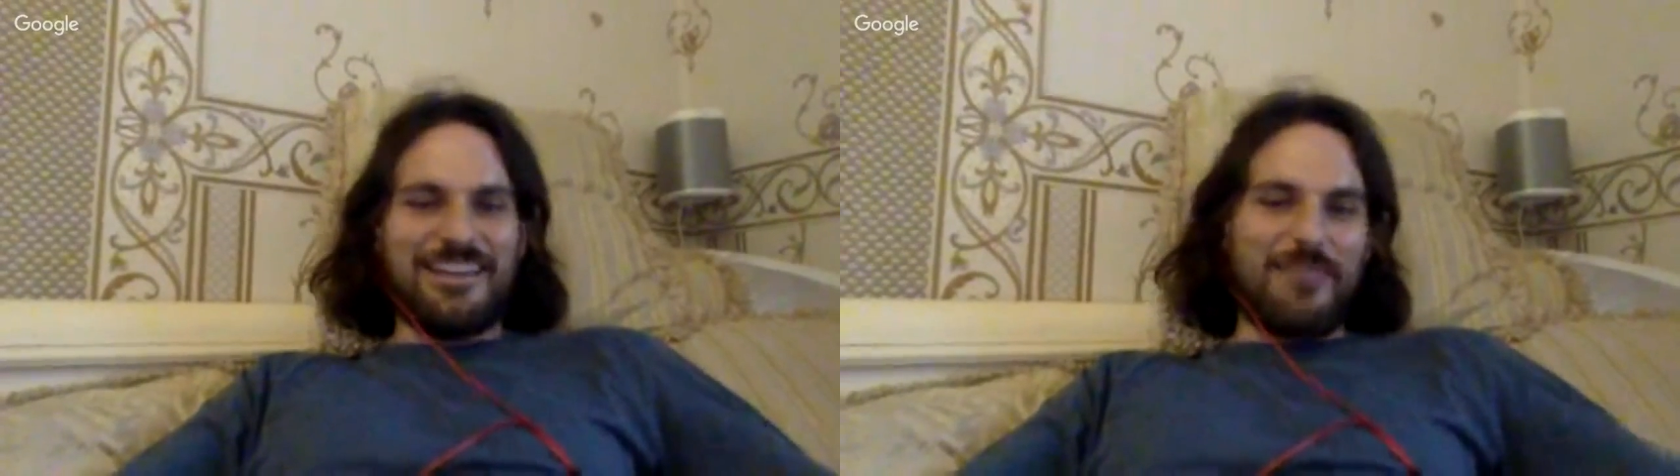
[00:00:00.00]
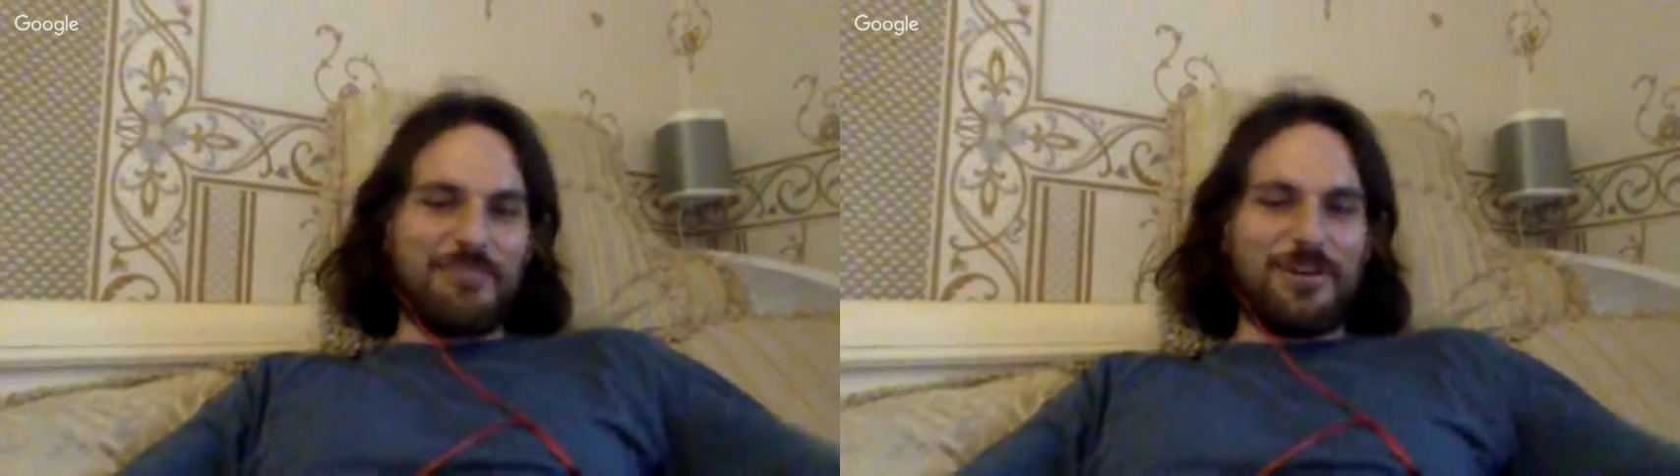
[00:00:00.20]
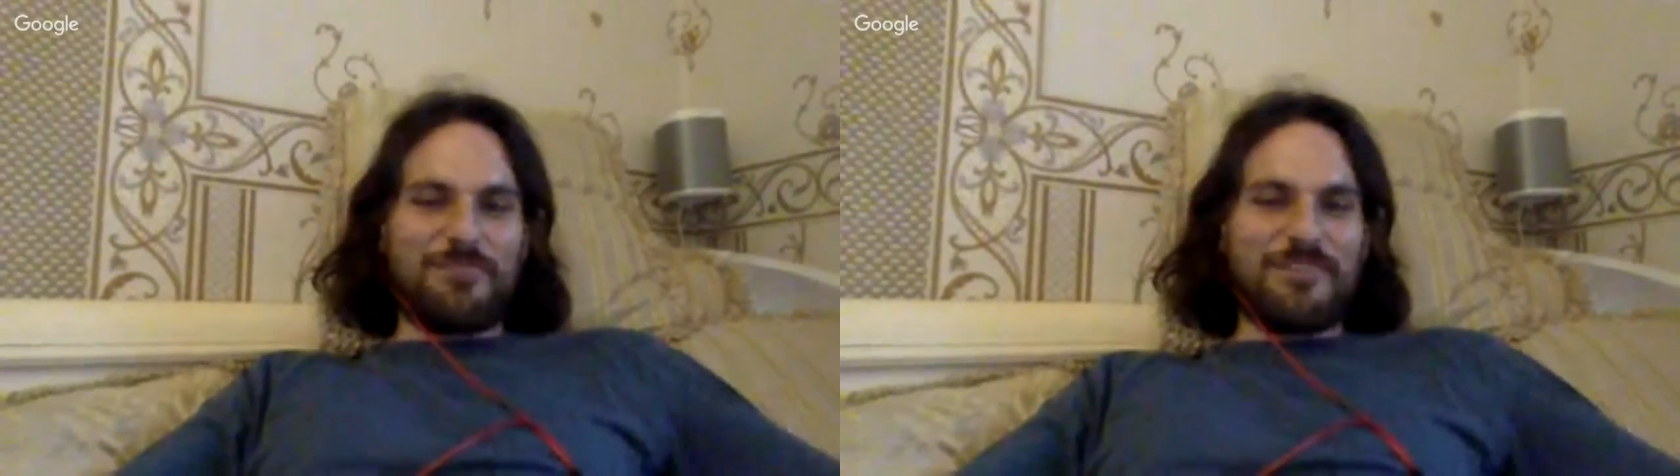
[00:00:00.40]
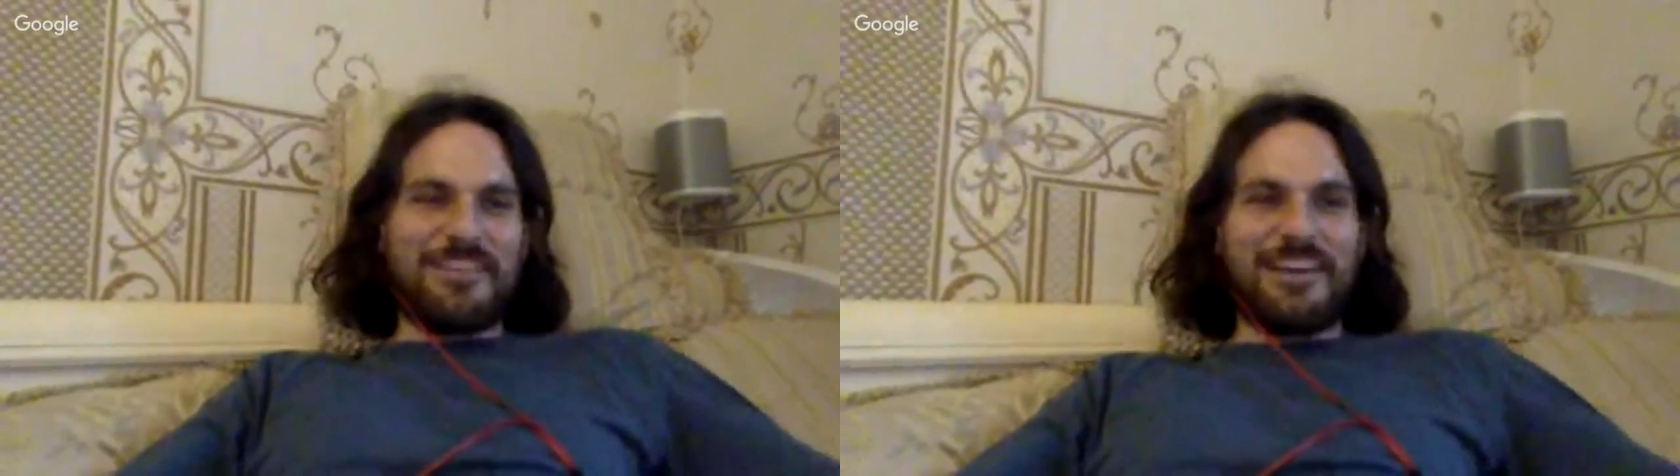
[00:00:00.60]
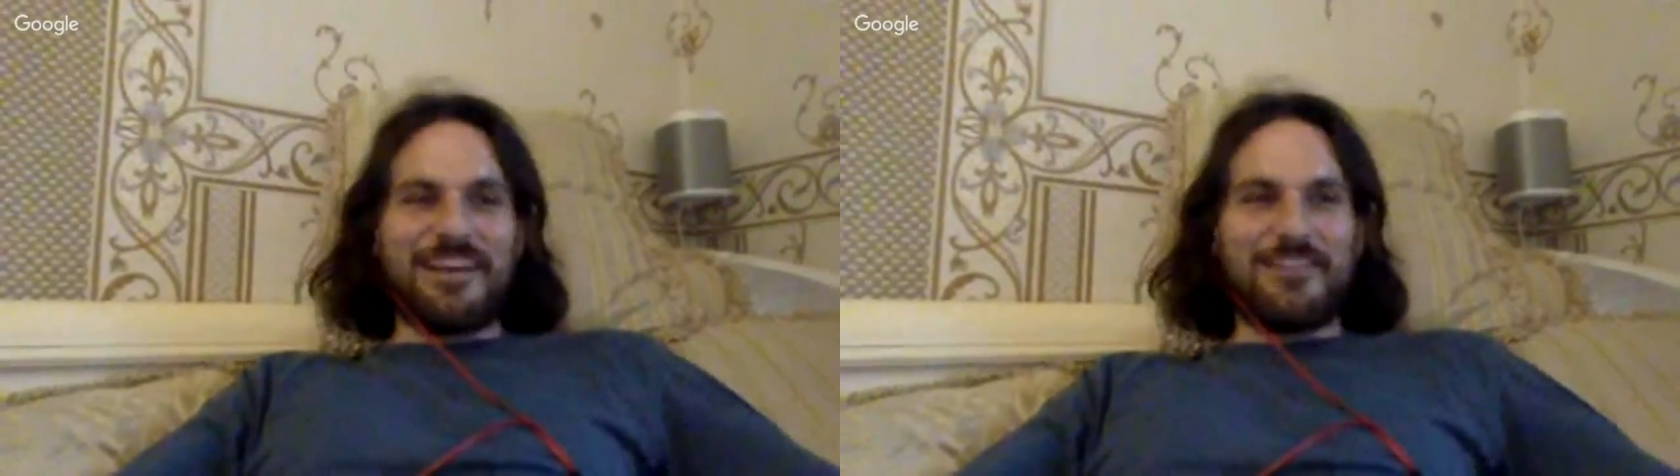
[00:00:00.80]
that
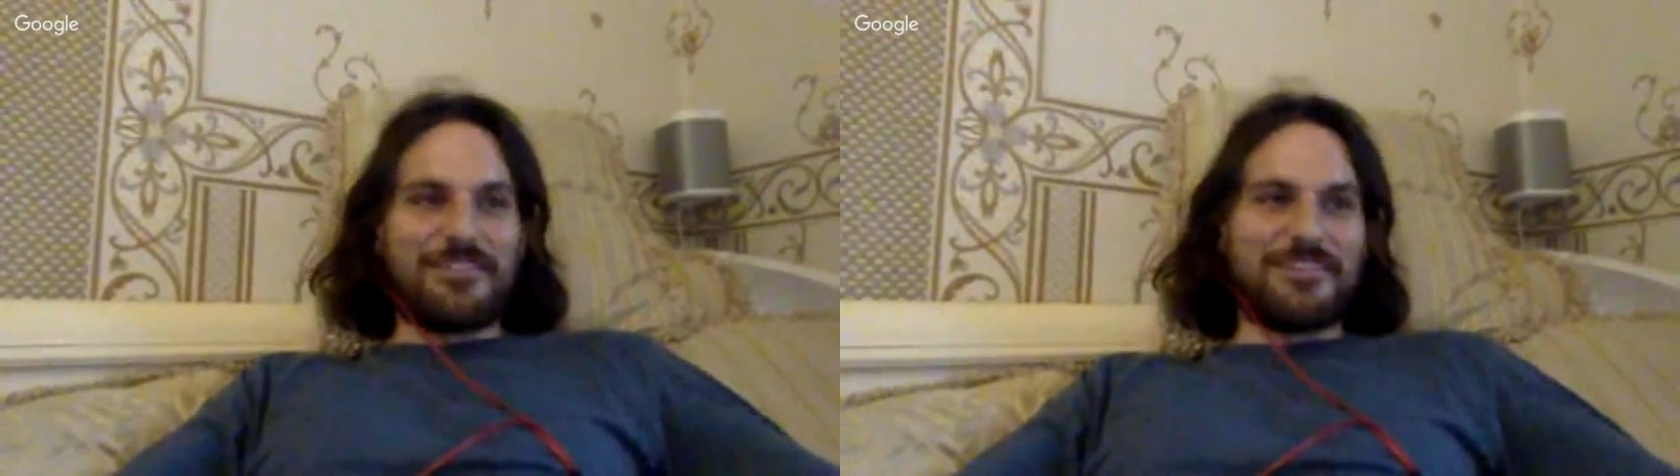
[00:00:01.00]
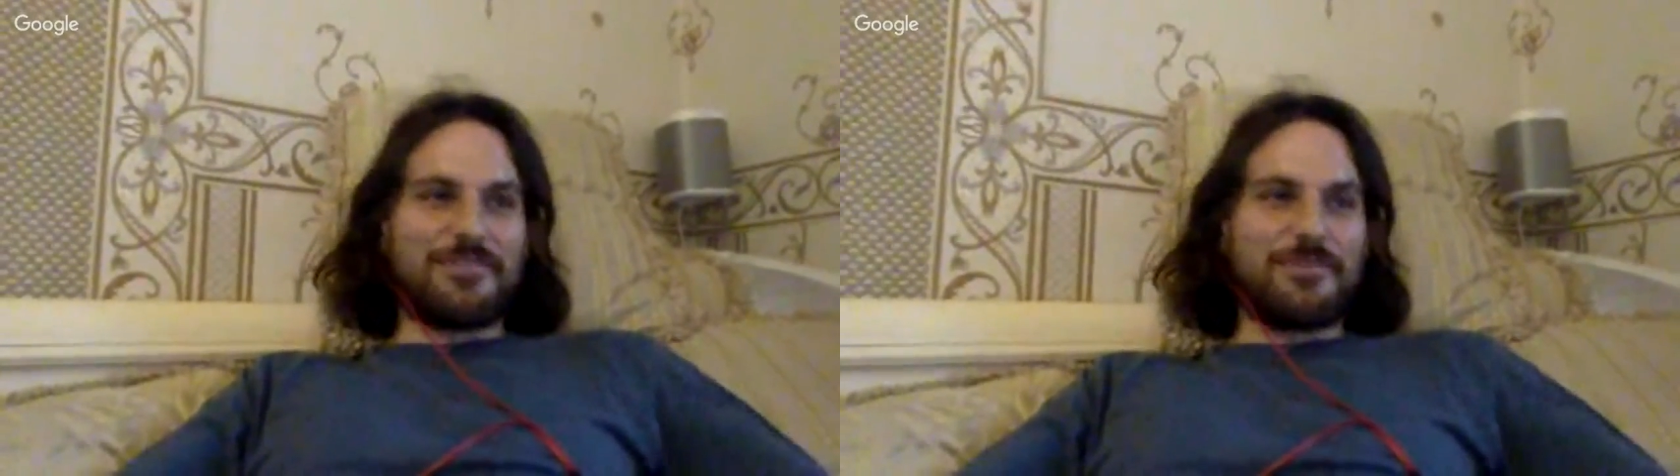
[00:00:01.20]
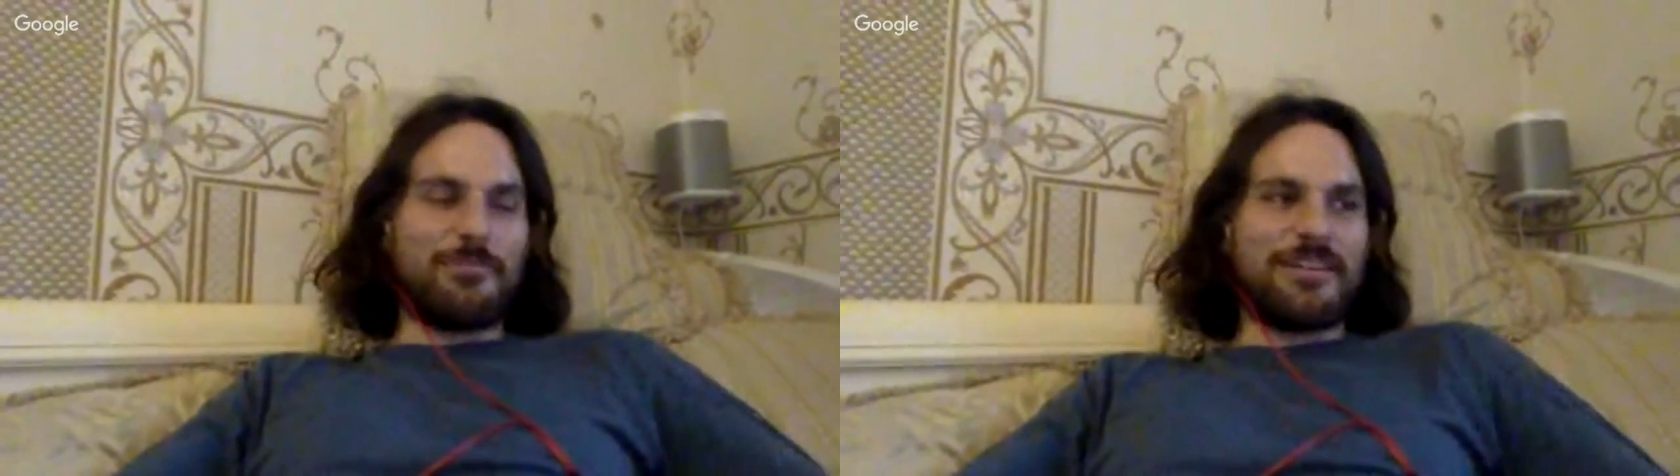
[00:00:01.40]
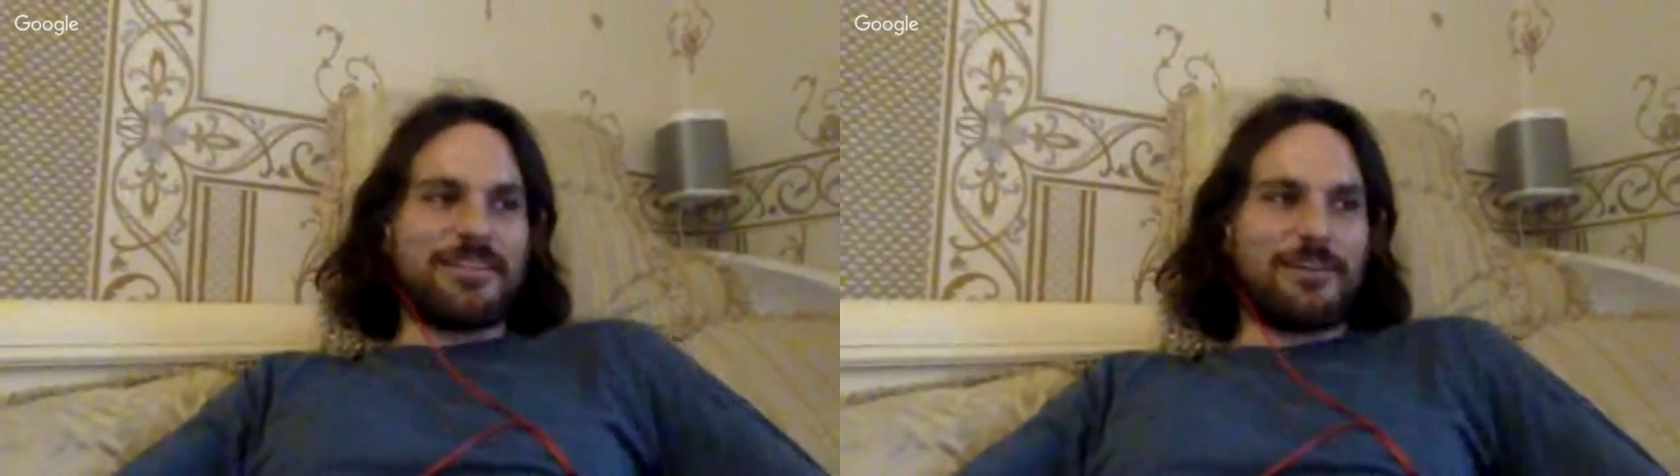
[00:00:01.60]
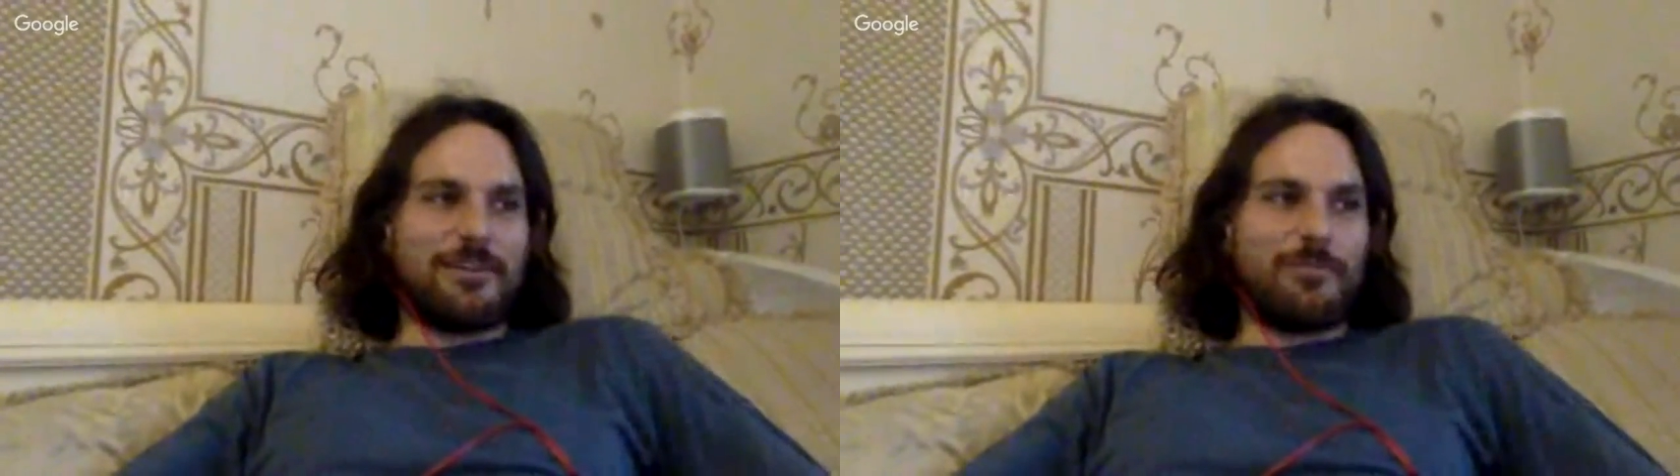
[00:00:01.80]
barman there and this new
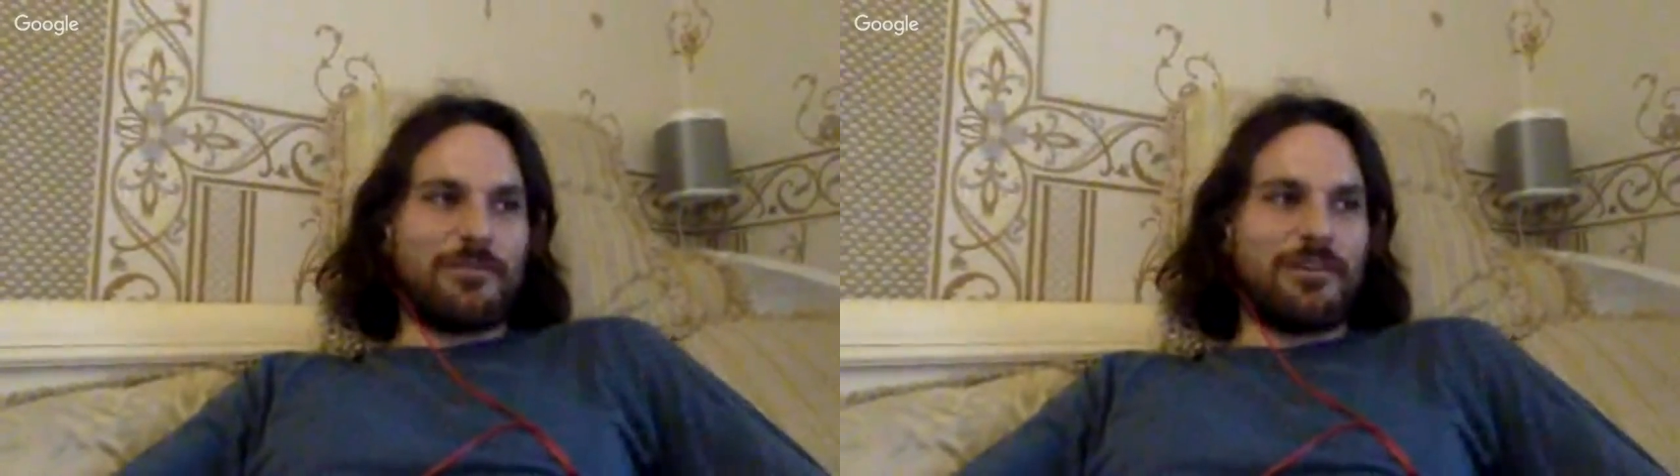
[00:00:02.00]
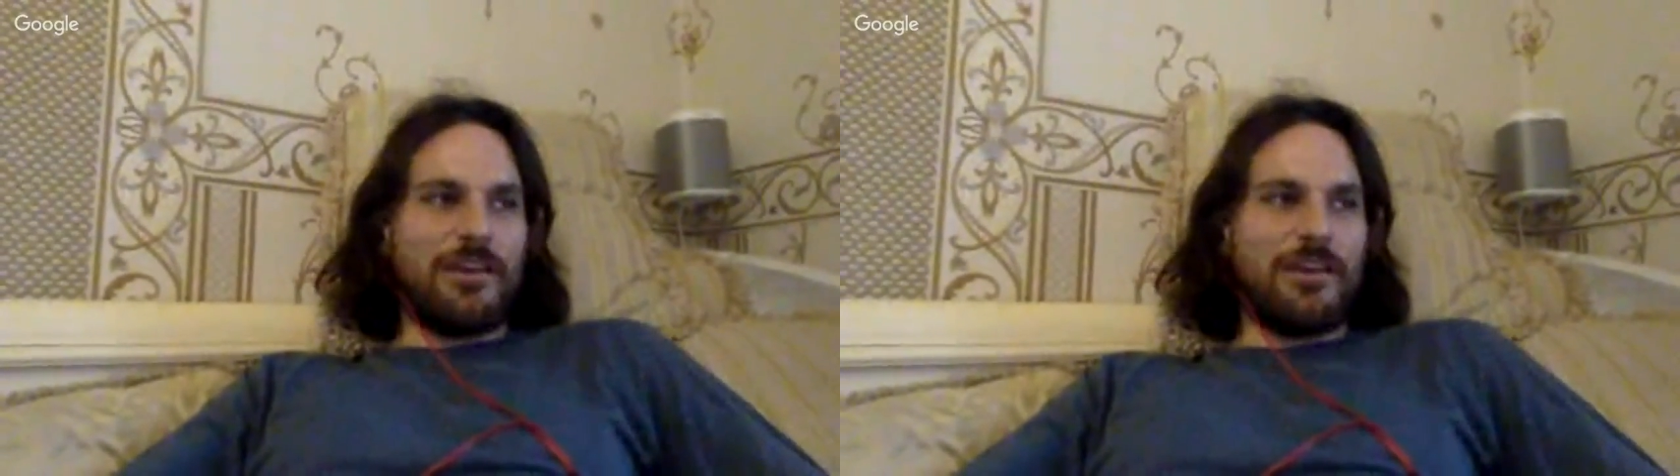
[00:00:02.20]
place that opened.